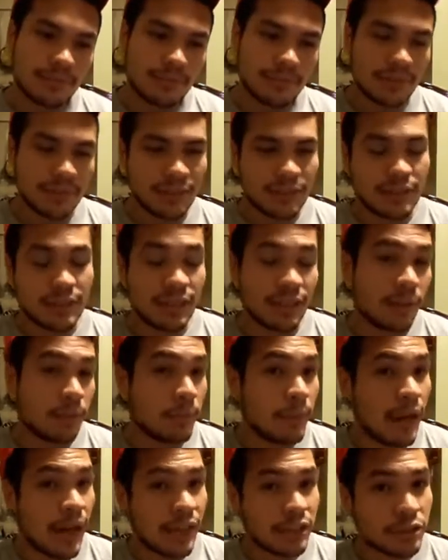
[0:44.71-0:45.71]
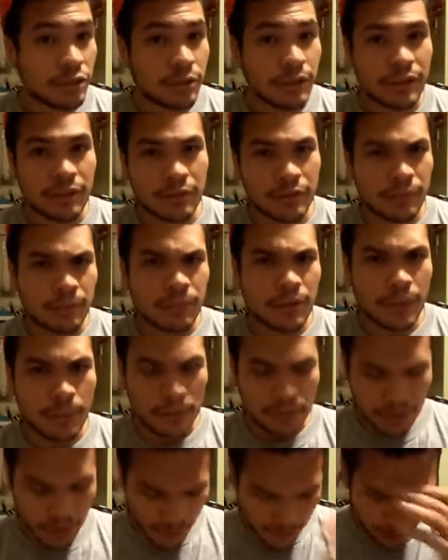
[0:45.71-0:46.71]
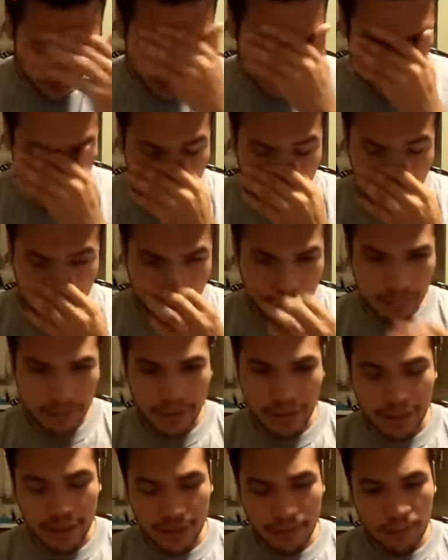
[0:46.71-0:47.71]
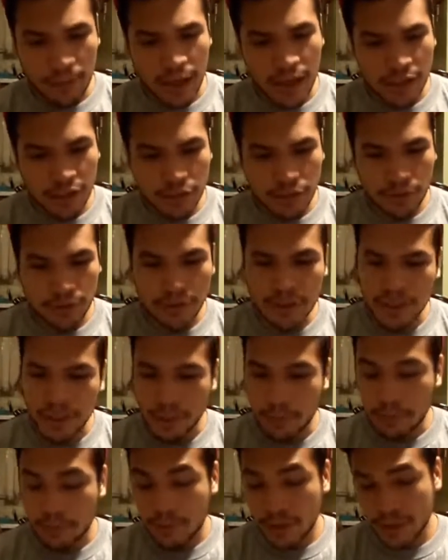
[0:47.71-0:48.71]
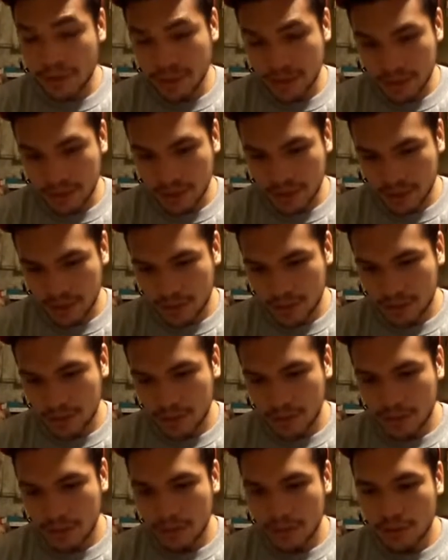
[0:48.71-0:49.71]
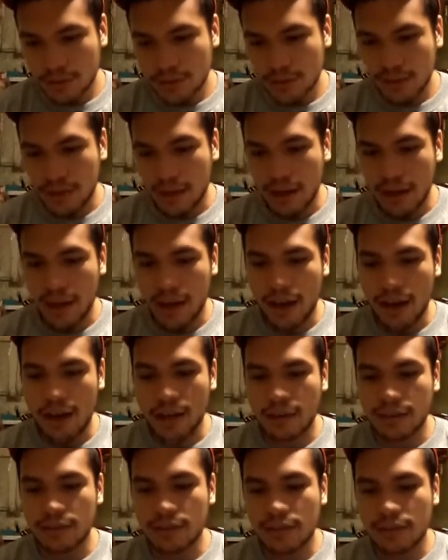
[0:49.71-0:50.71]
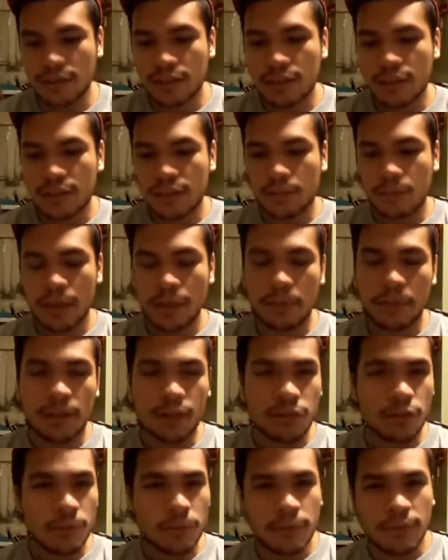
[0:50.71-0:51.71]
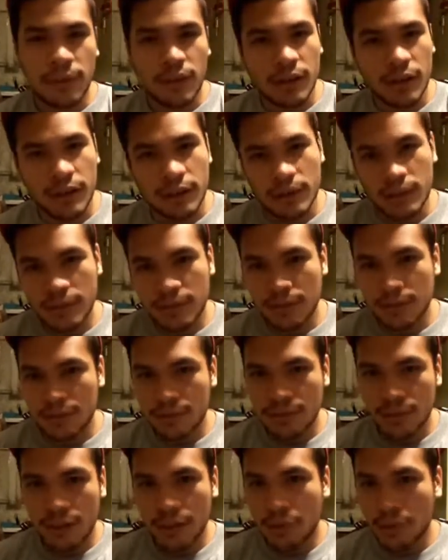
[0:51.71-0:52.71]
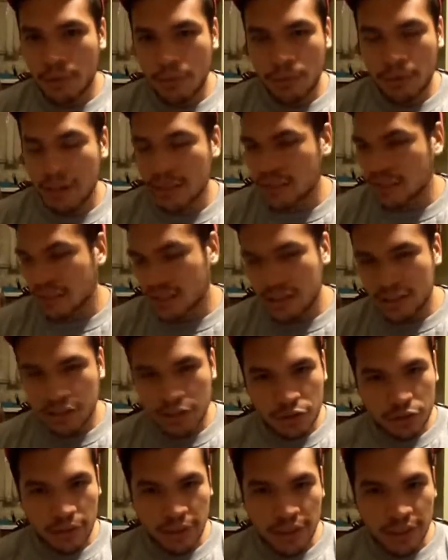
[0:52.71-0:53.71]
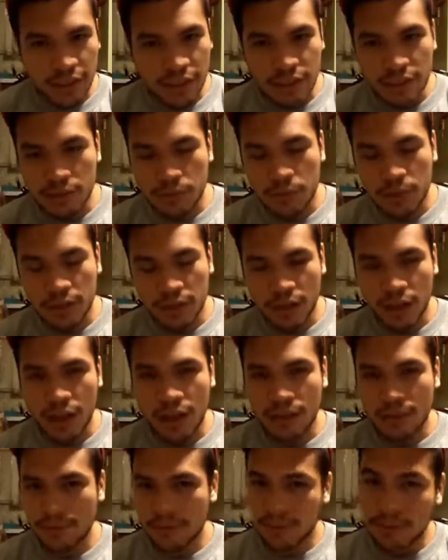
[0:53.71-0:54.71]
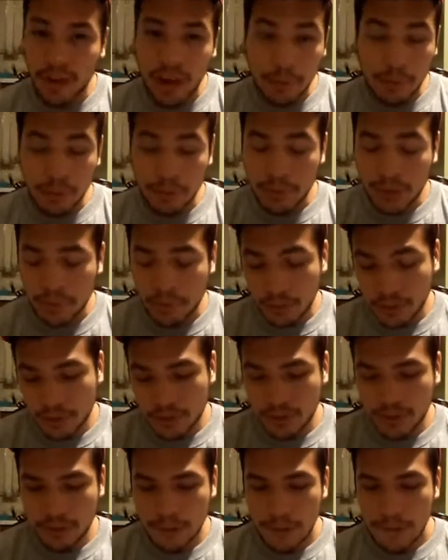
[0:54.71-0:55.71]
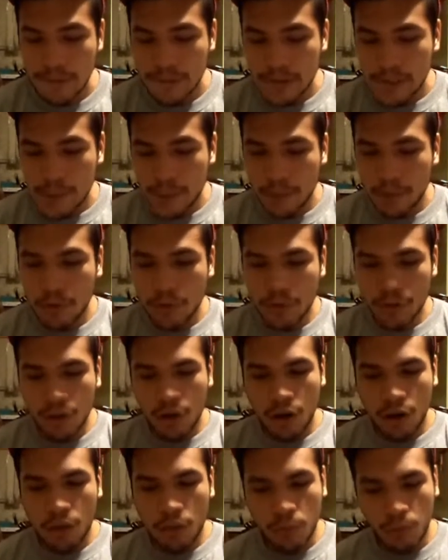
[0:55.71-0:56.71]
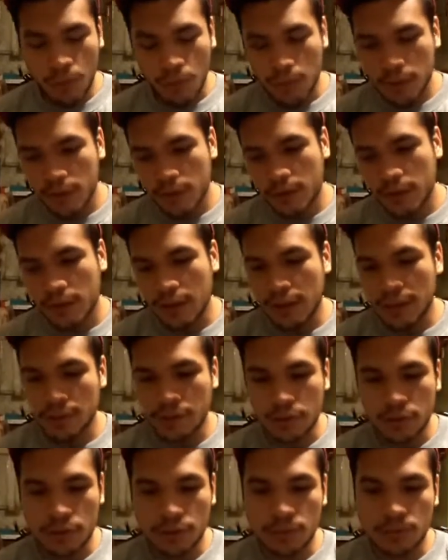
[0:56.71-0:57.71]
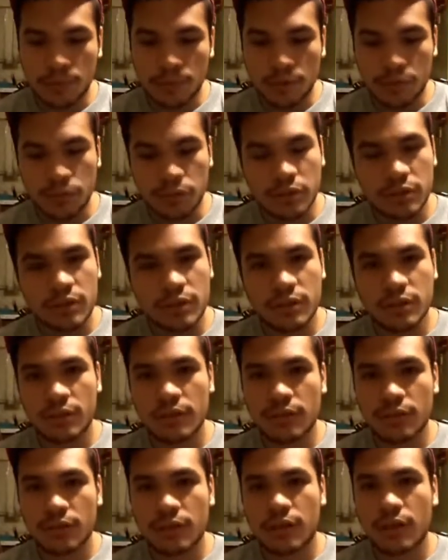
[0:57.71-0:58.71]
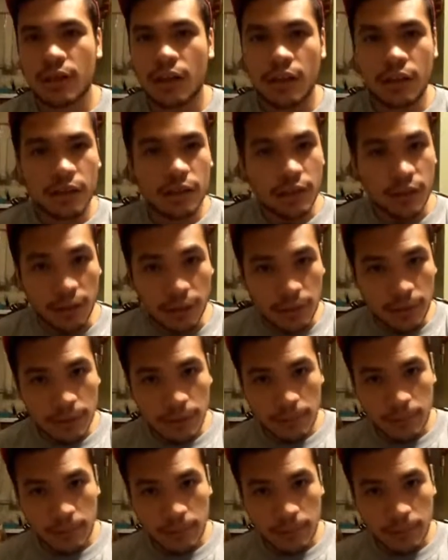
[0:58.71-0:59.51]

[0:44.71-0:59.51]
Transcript: like you say, the master, I don't know the proper terminology, but they had the master and the apprentice, and maybe a group of other apprentices, trainees and whatnot, family members, who would all work and produce a good.